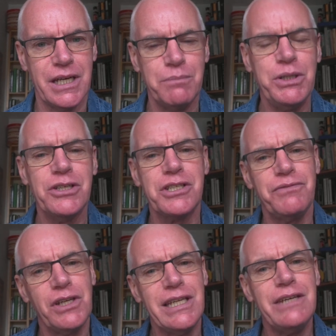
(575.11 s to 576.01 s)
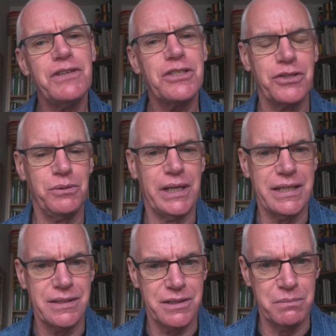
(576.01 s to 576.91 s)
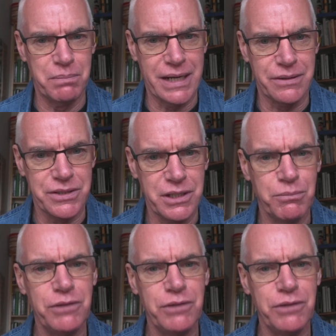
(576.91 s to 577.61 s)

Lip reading: Because if you leave it too late, it's embarrassing.